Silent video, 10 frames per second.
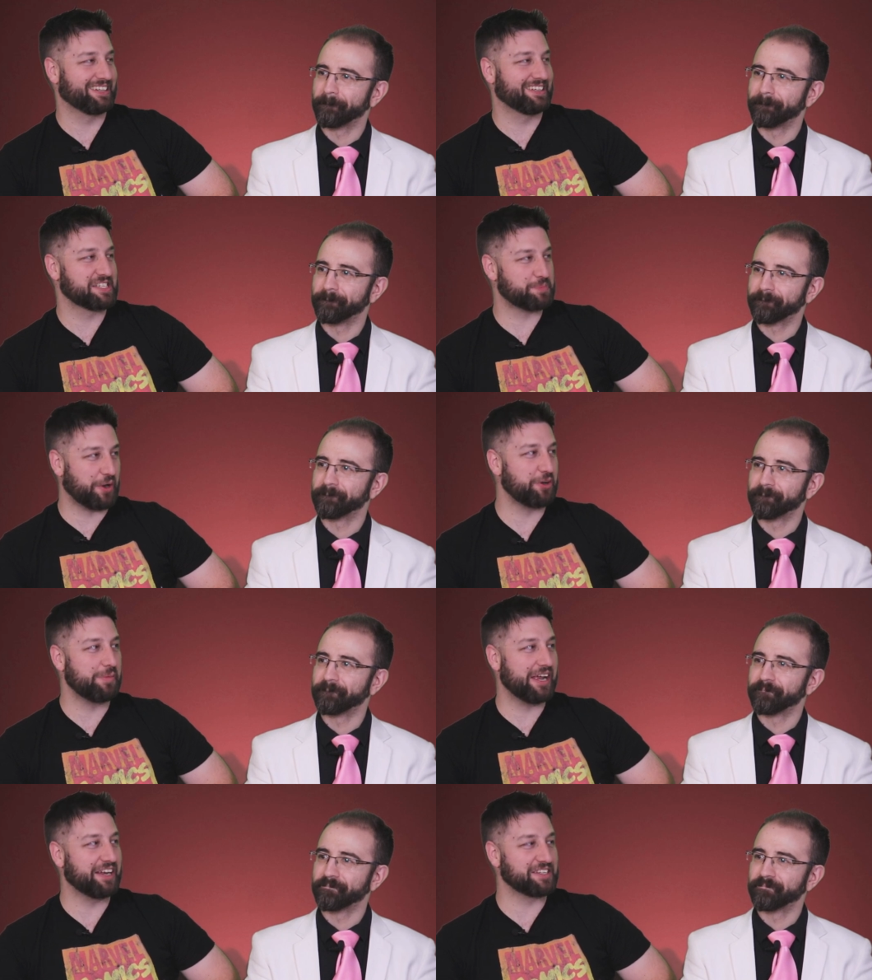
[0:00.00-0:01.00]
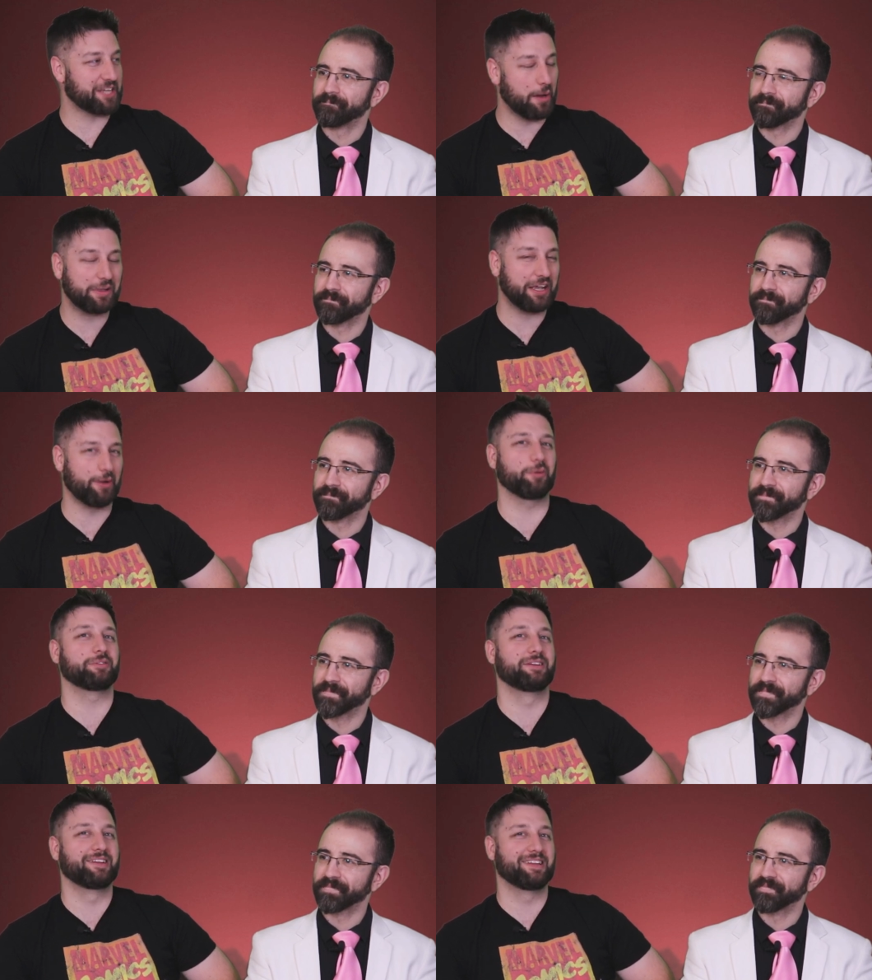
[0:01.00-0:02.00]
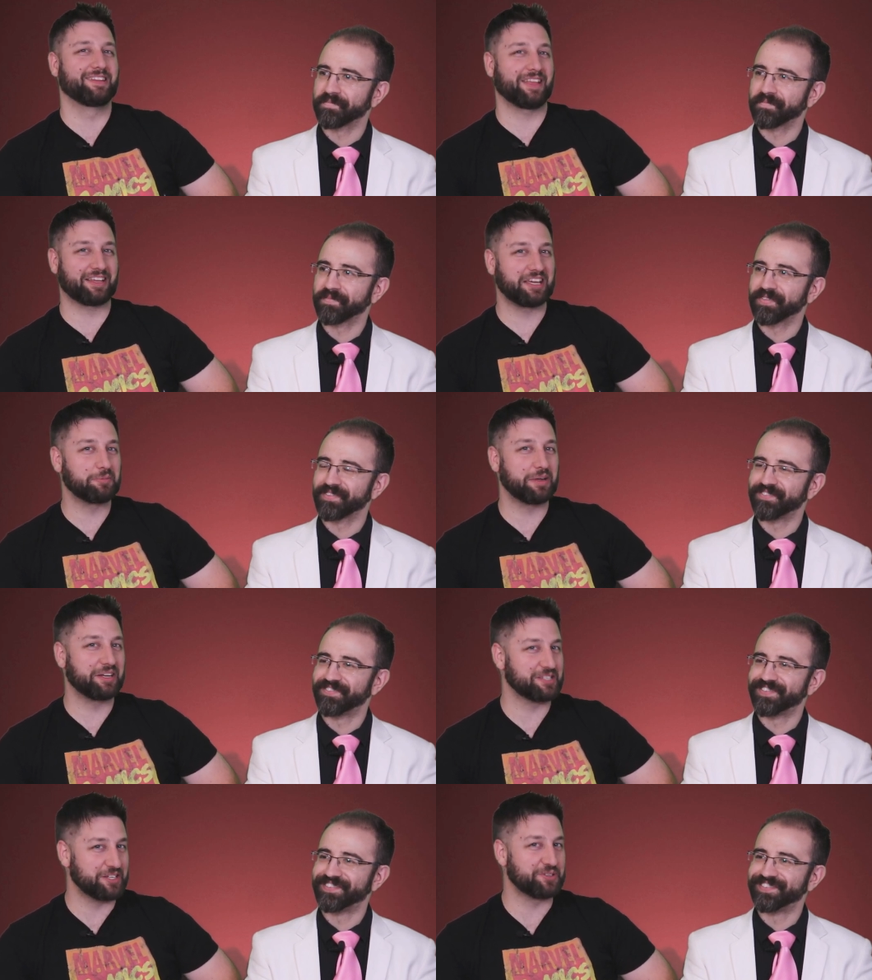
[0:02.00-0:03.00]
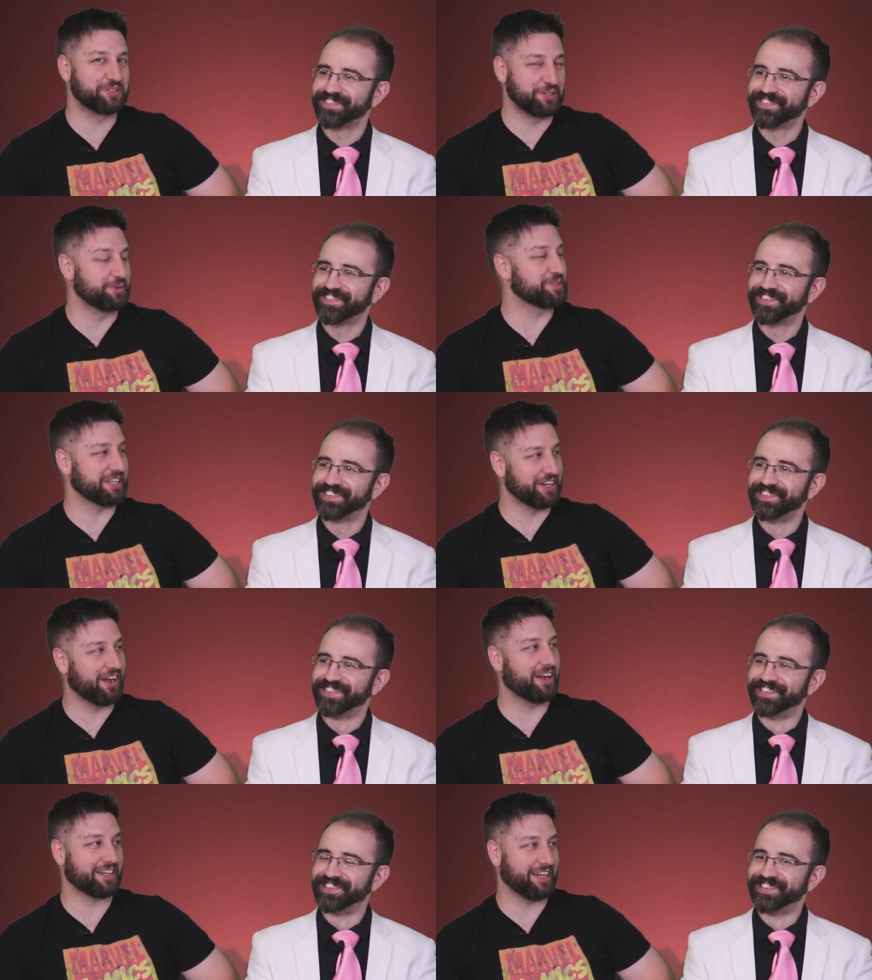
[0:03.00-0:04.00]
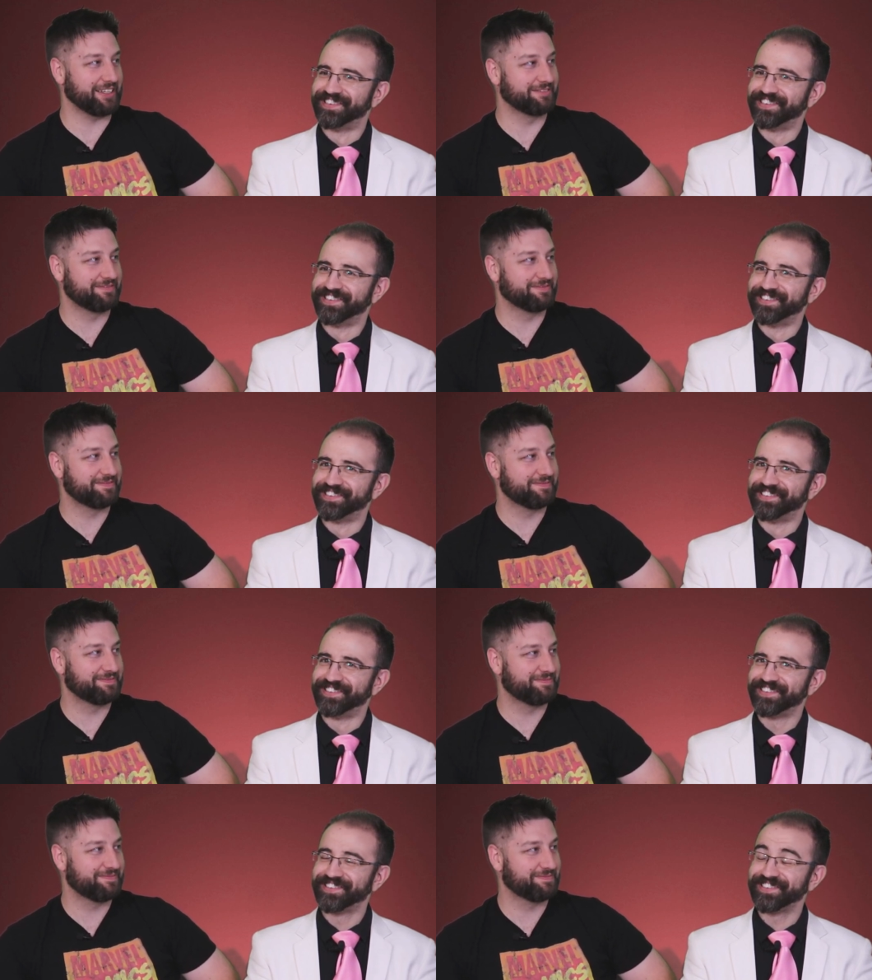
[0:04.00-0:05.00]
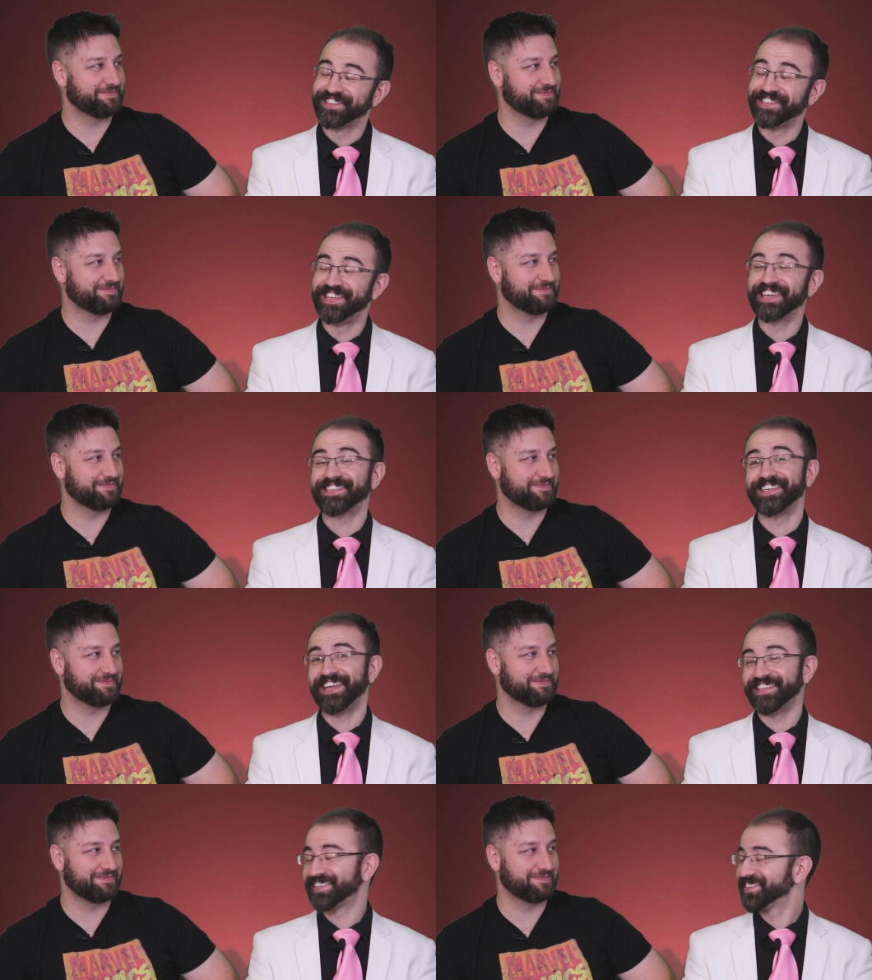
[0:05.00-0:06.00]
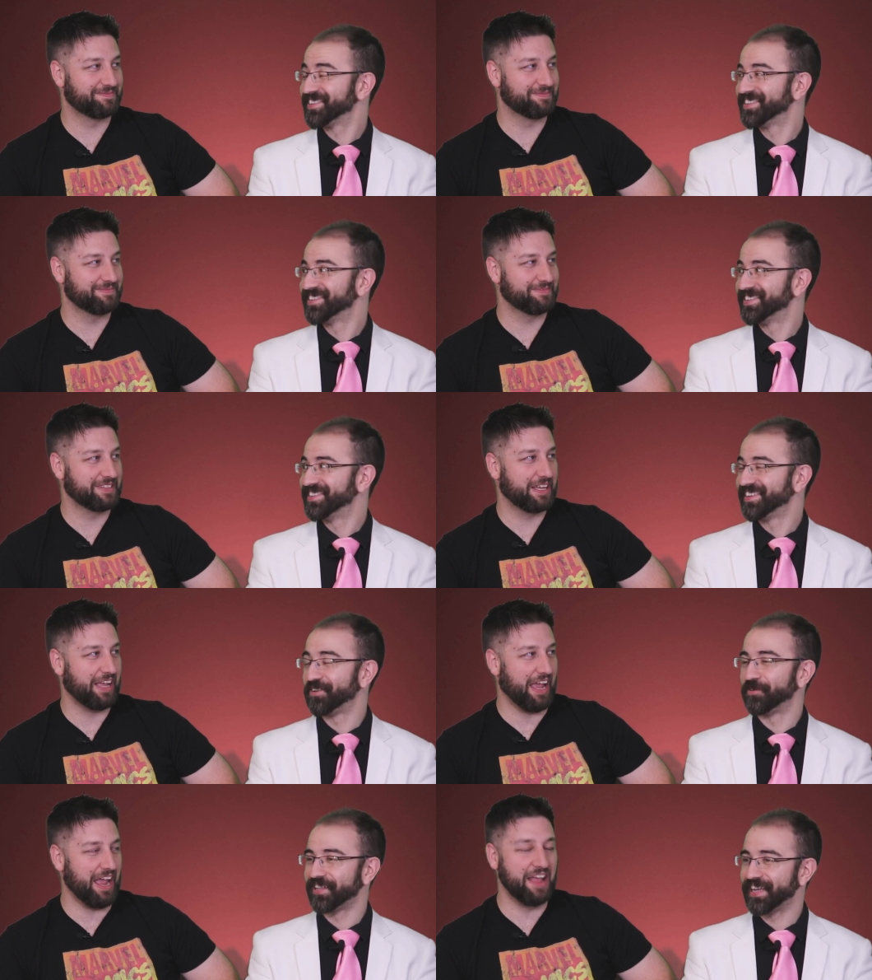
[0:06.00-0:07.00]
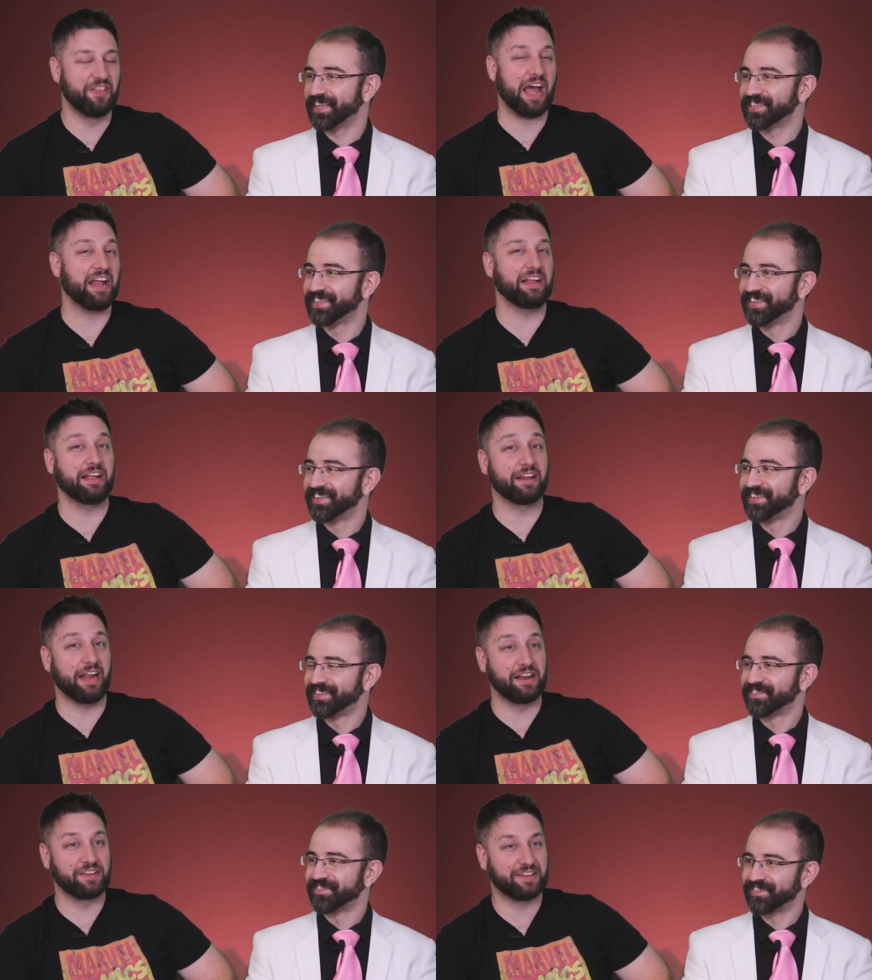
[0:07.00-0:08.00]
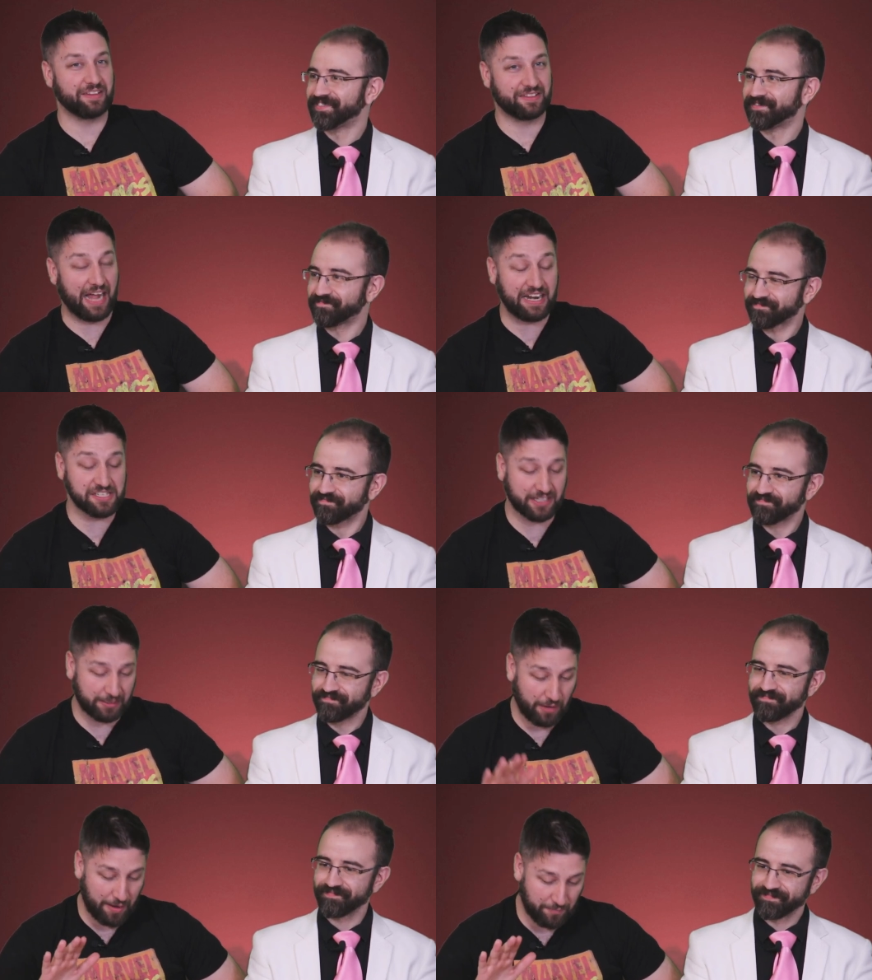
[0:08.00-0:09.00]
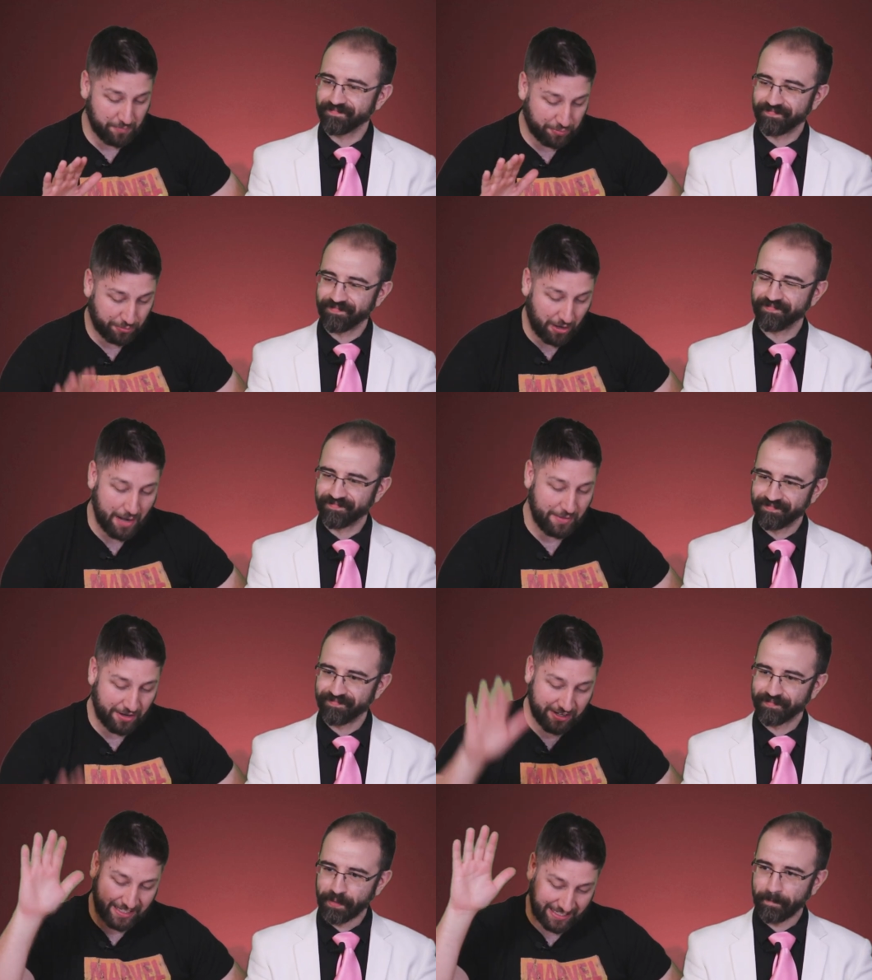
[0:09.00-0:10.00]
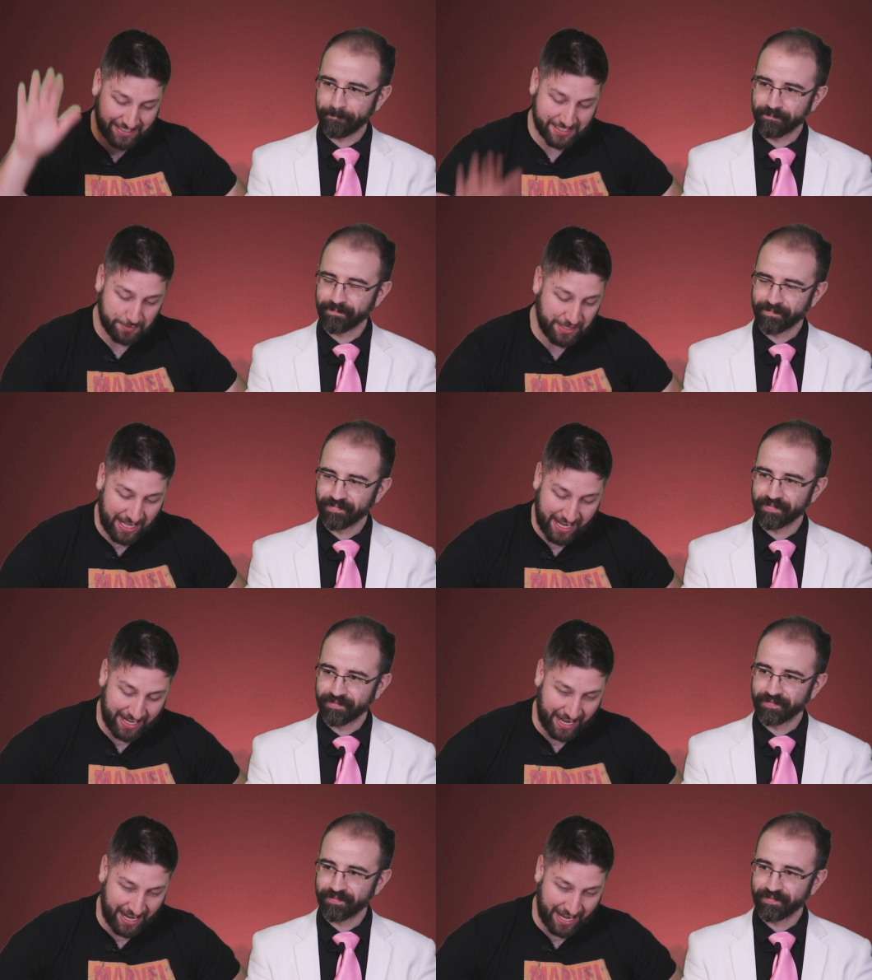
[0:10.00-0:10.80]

Speaker 1: Spider-Man is coming out that Kingpin is introduced in Hawkeye?
Speaker 2: Yes, it is. It really
Speaker 1: is. And that is like my primary Exhibit A